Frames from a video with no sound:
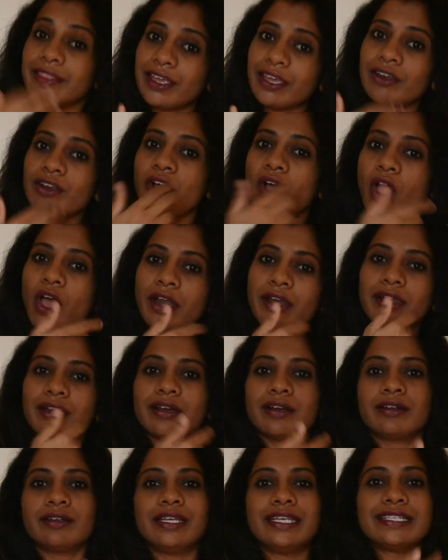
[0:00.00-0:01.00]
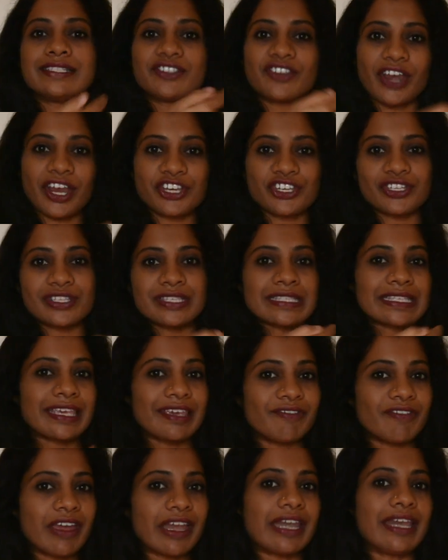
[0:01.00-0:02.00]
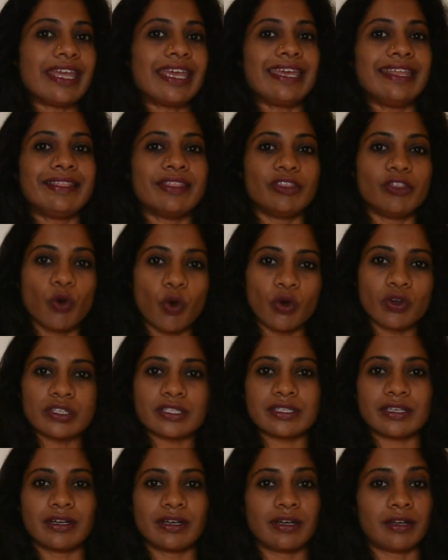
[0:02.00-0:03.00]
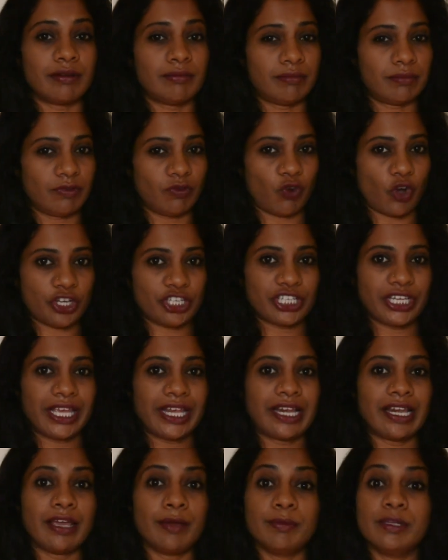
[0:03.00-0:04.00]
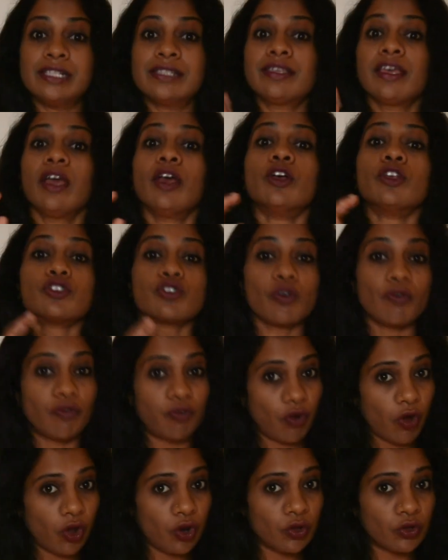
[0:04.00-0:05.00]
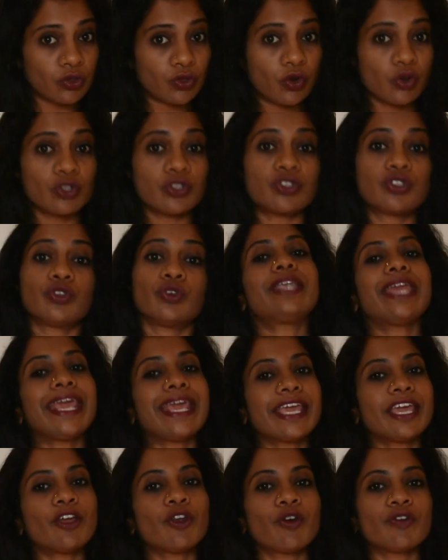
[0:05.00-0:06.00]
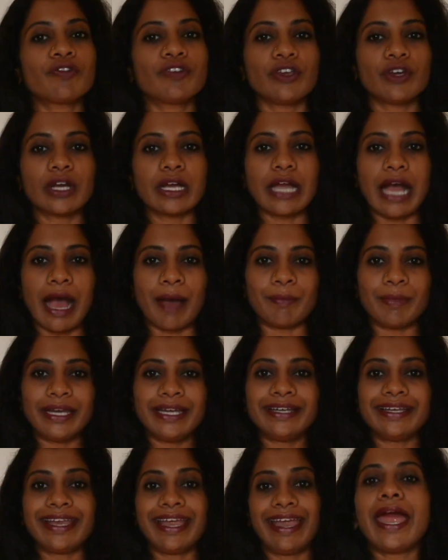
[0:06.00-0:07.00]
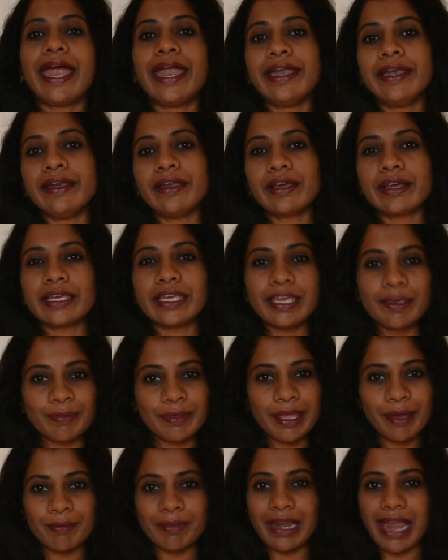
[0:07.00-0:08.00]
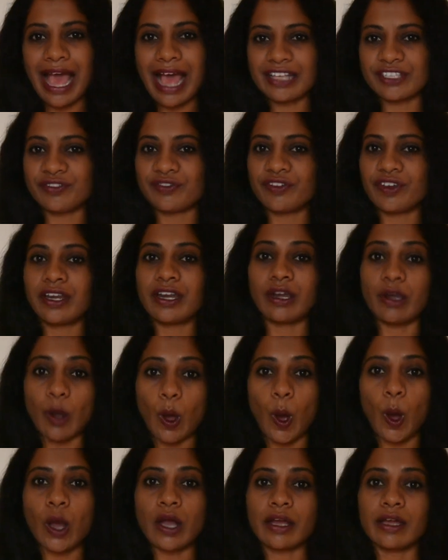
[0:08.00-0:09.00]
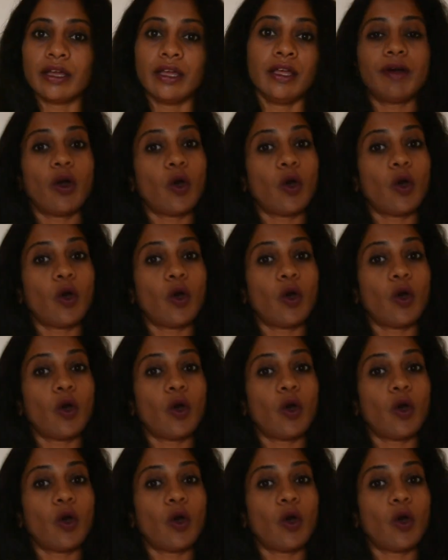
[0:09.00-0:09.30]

There are instructions given in those wash care labels, so follow those to take care of your garment and keep them last for long.